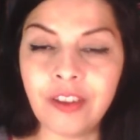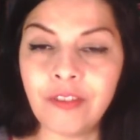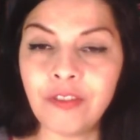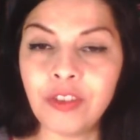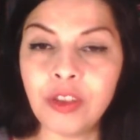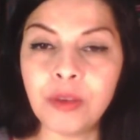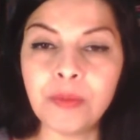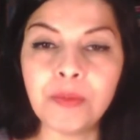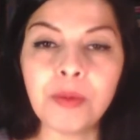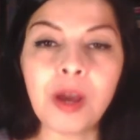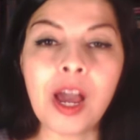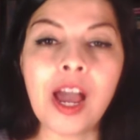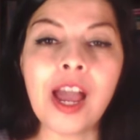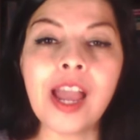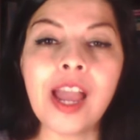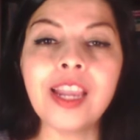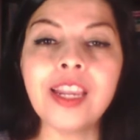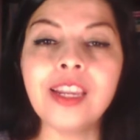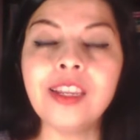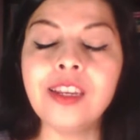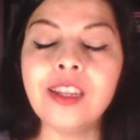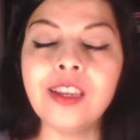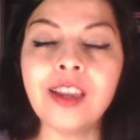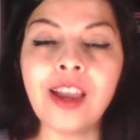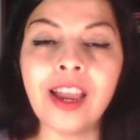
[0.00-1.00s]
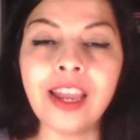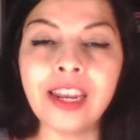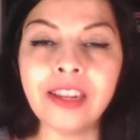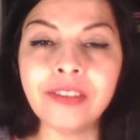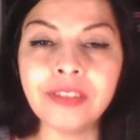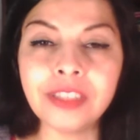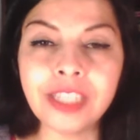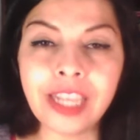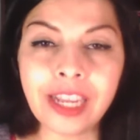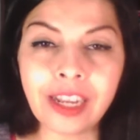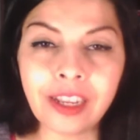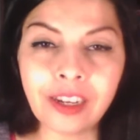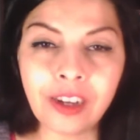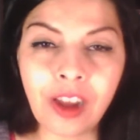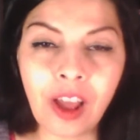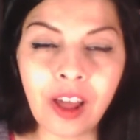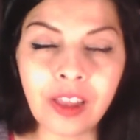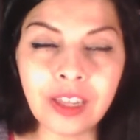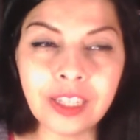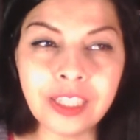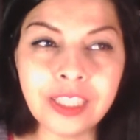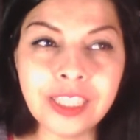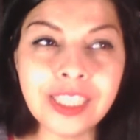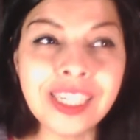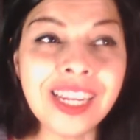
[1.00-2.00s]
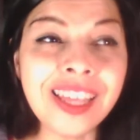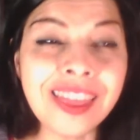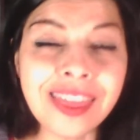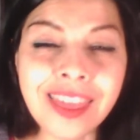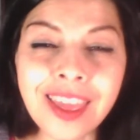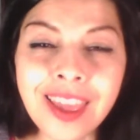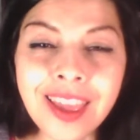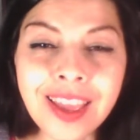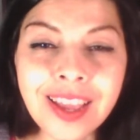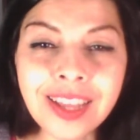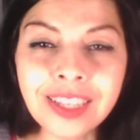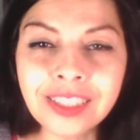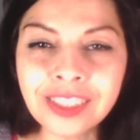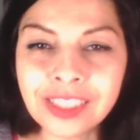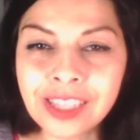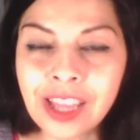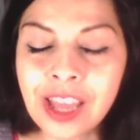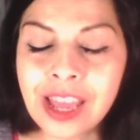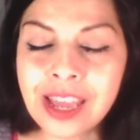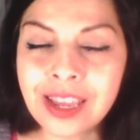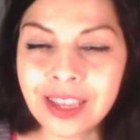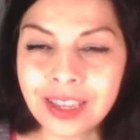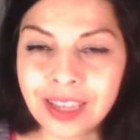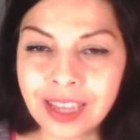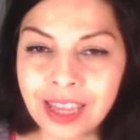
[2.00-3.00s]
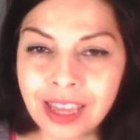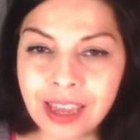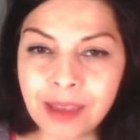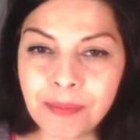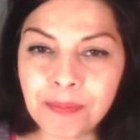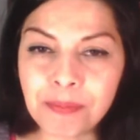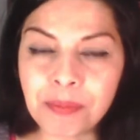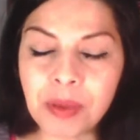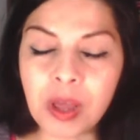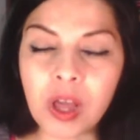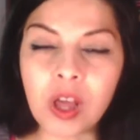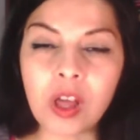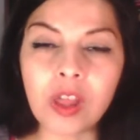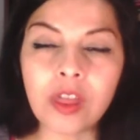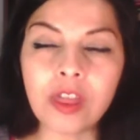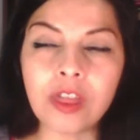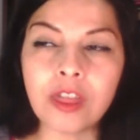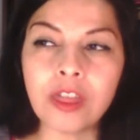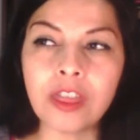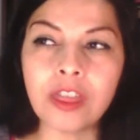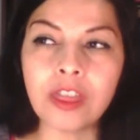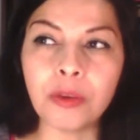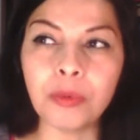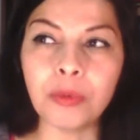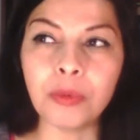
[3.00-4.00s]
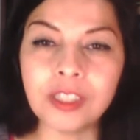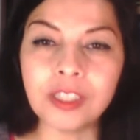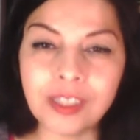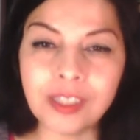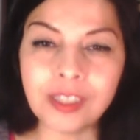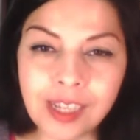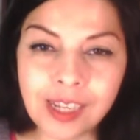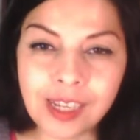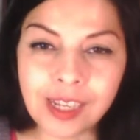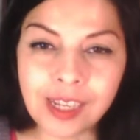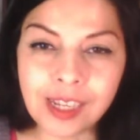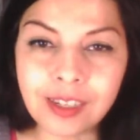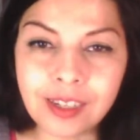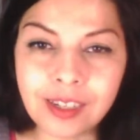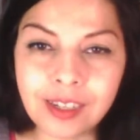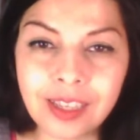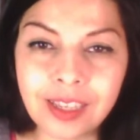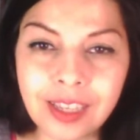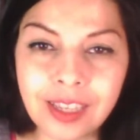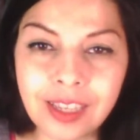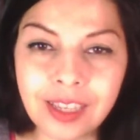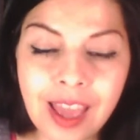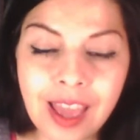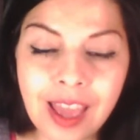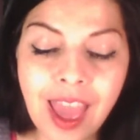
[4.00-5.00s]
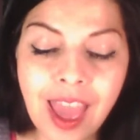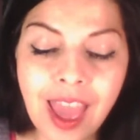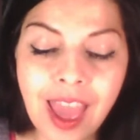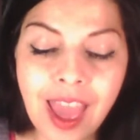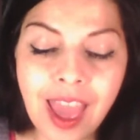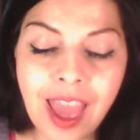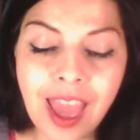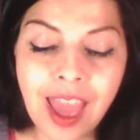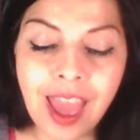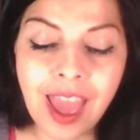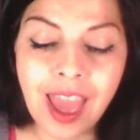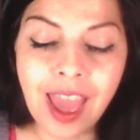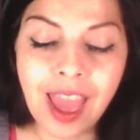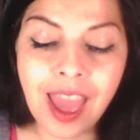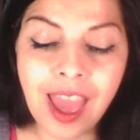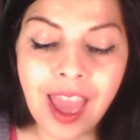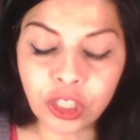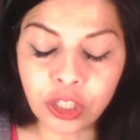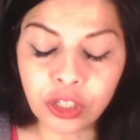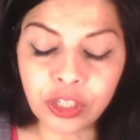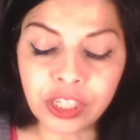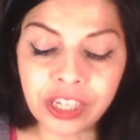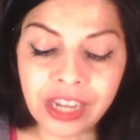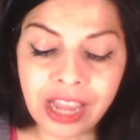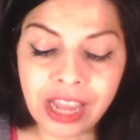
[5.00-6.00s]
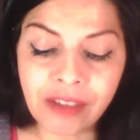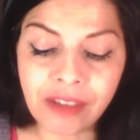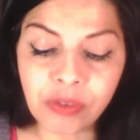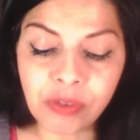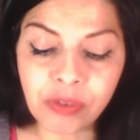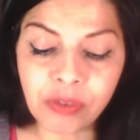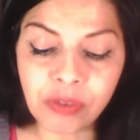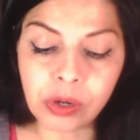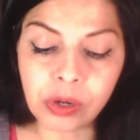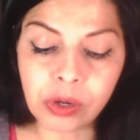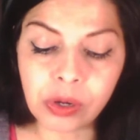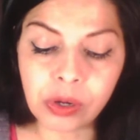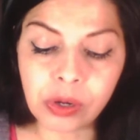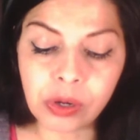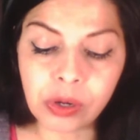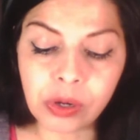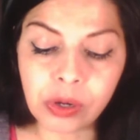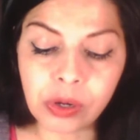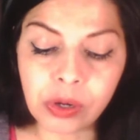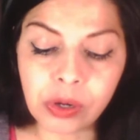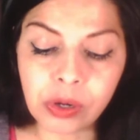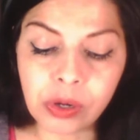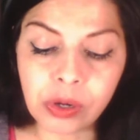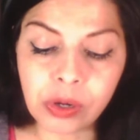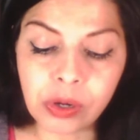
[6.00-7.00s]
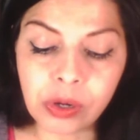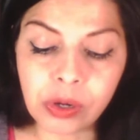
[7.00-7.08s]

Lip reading: If you buy any kind of technology things, keep the receipt and make sure you have a warranty.